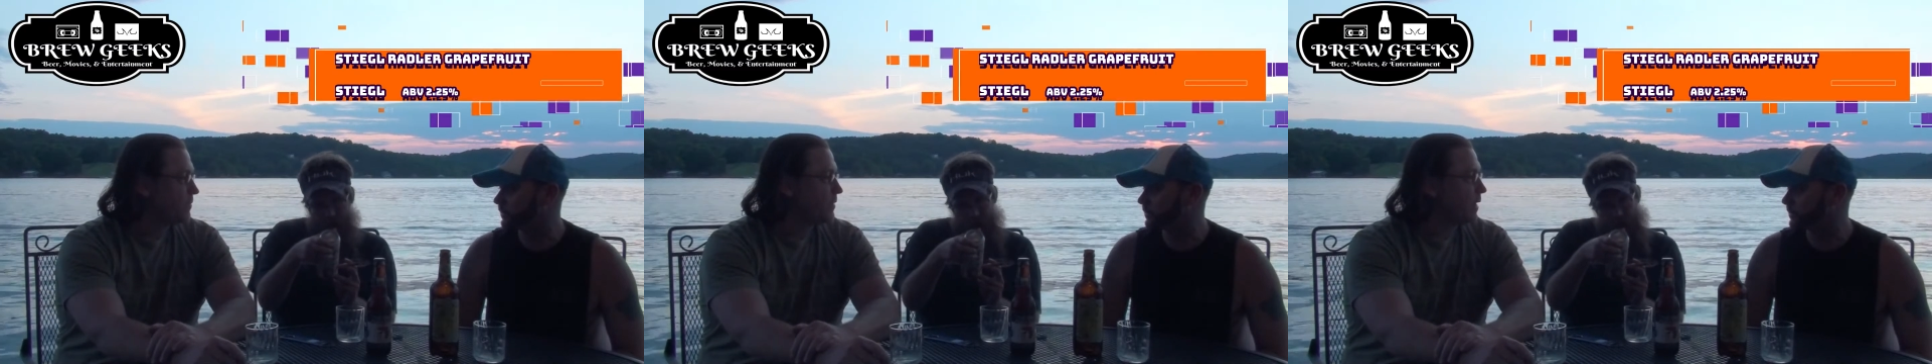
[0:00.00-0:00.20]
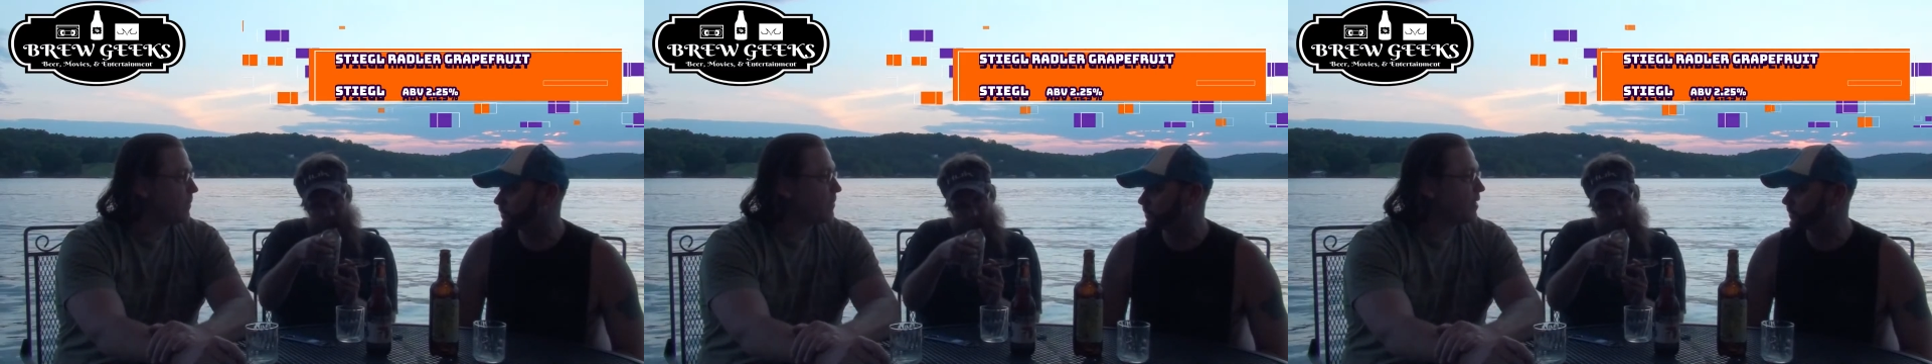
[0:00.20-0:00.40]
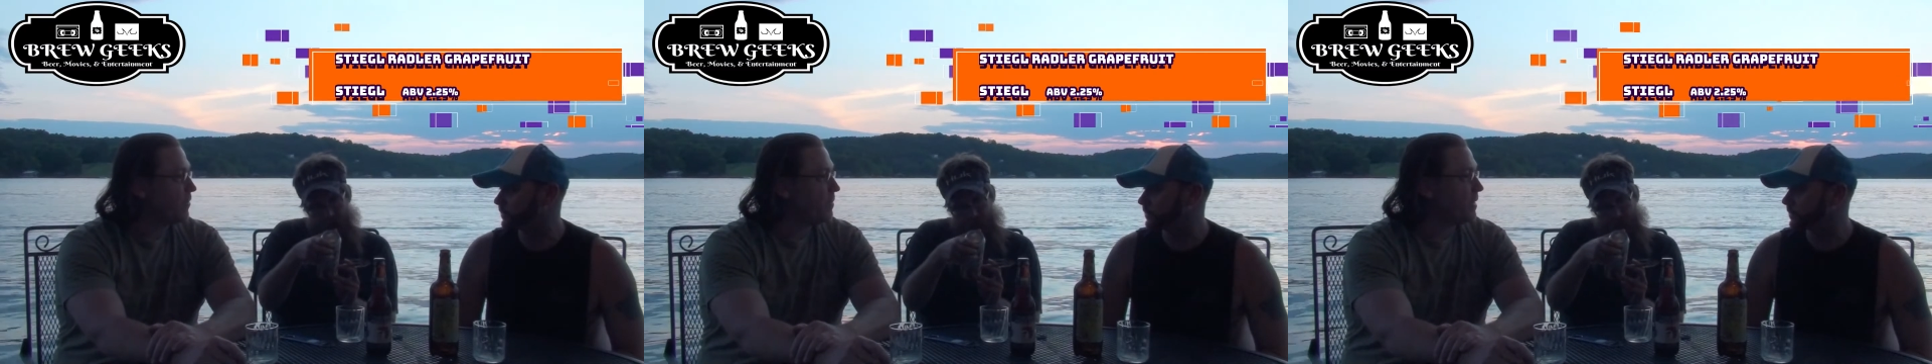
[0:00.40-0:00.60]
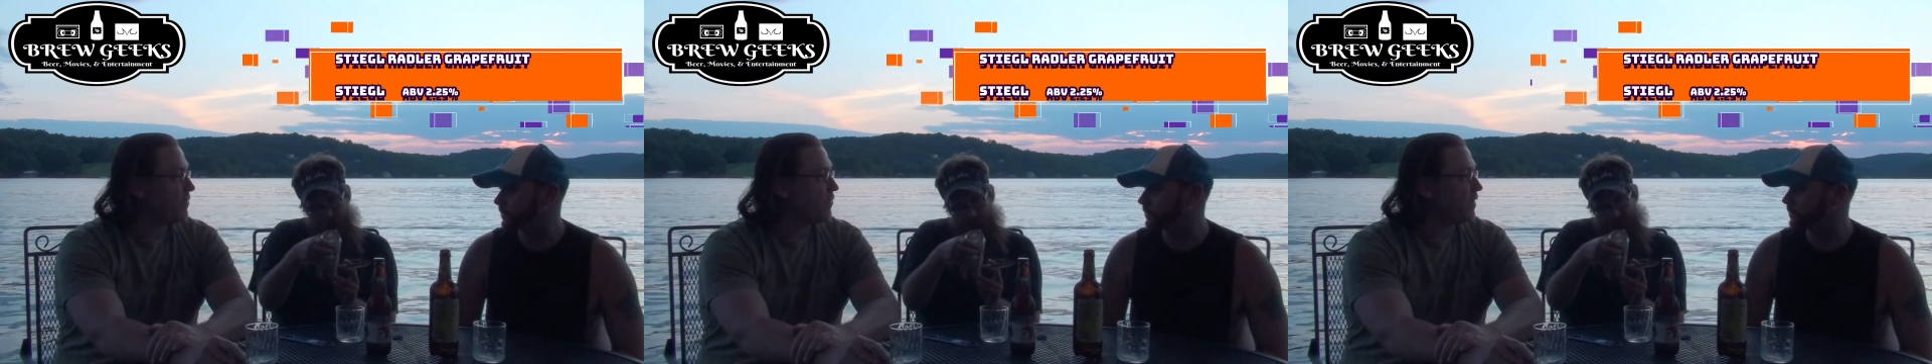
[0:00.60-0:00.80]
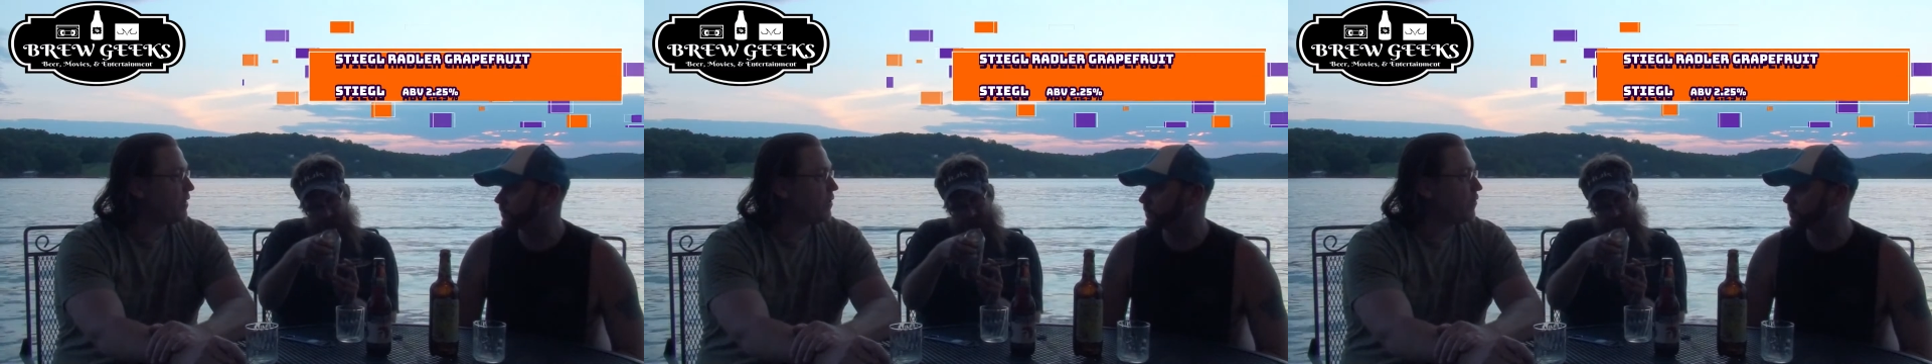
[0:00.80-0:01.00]
I'm not a big
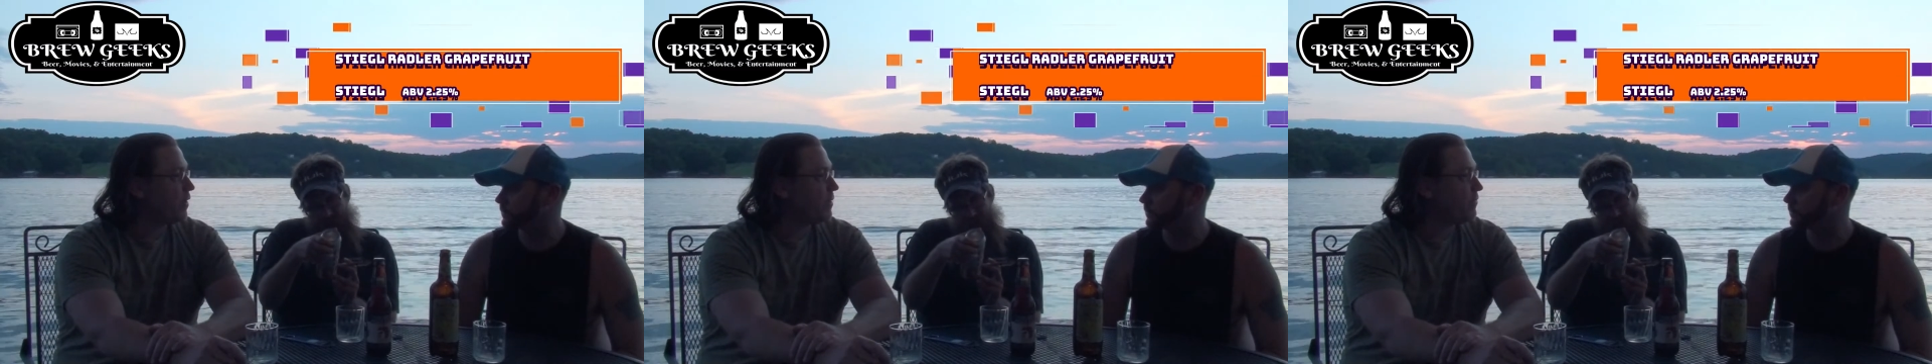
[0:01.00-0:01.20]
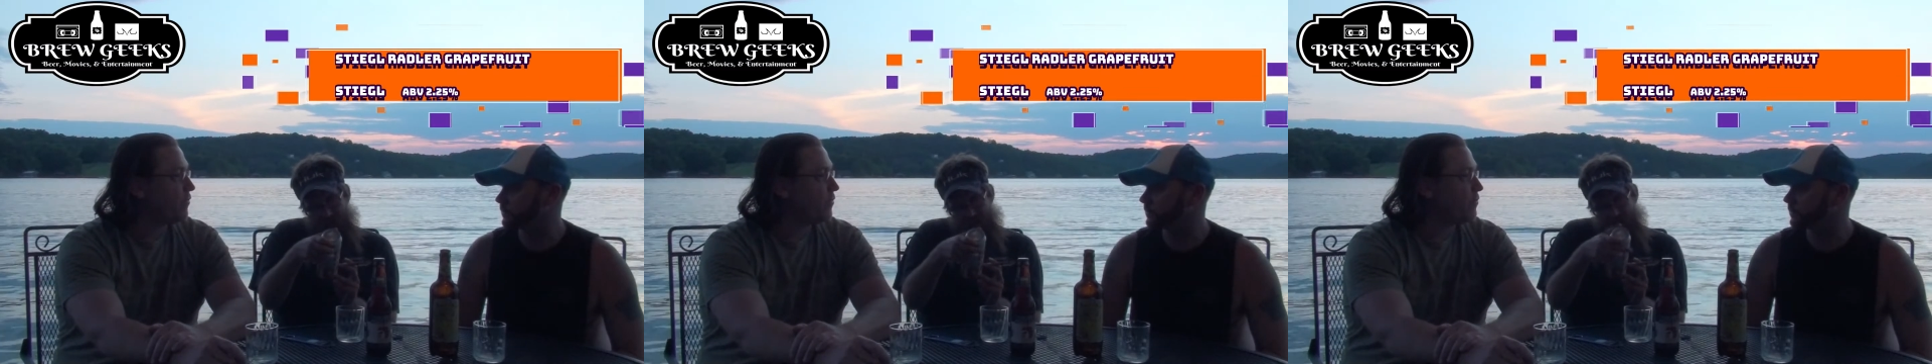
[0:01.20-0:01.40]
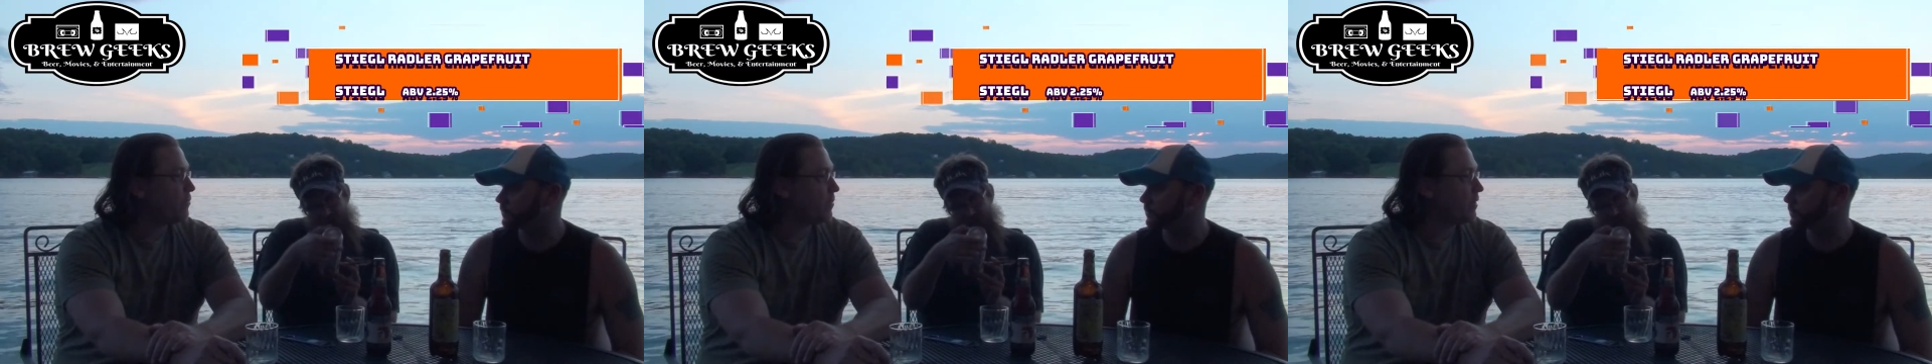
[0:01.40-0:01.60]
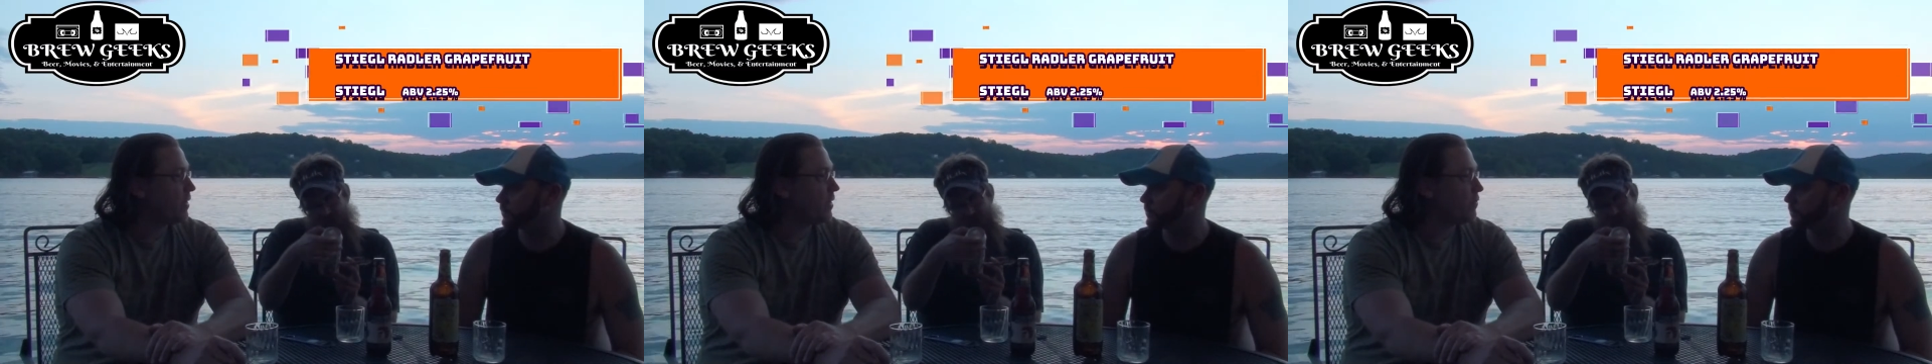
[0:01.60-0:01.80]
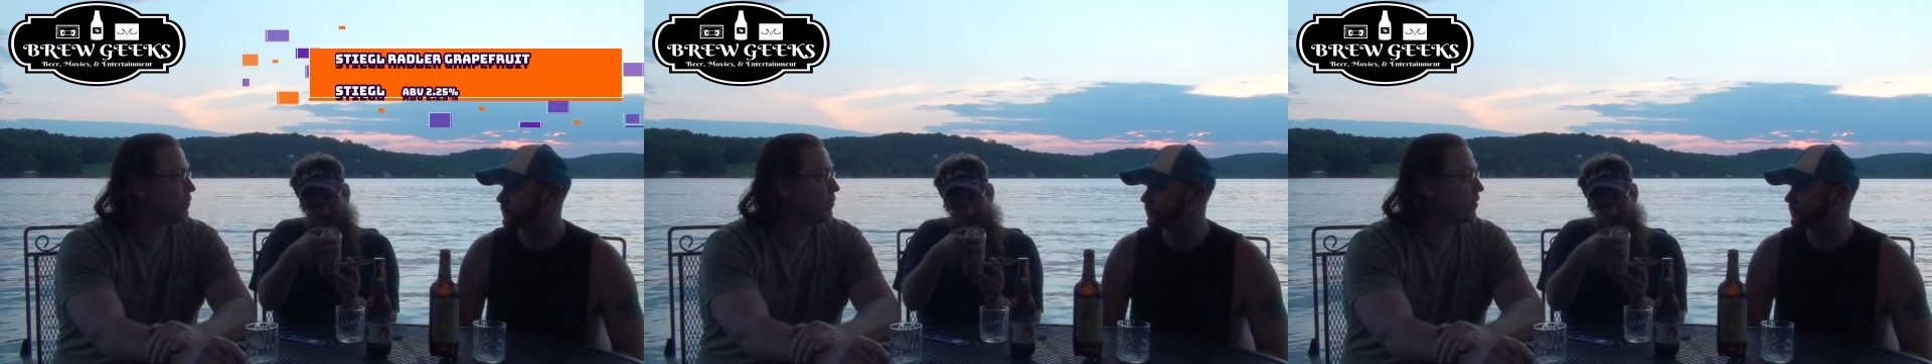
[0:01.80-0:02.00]
fan of grapefruit, but
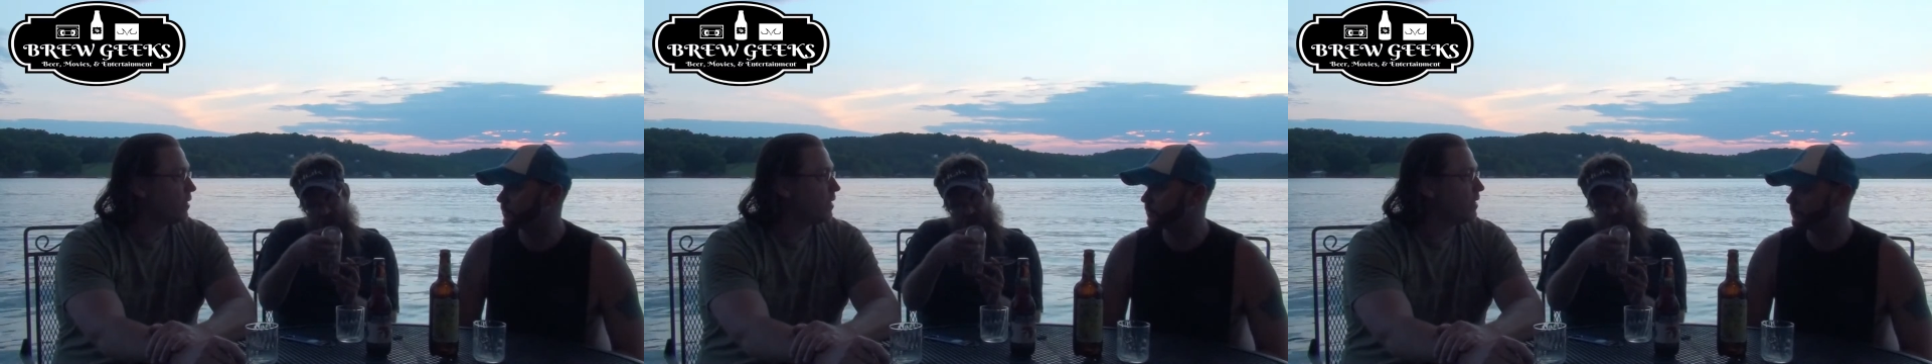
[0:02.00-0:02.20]
I'll try.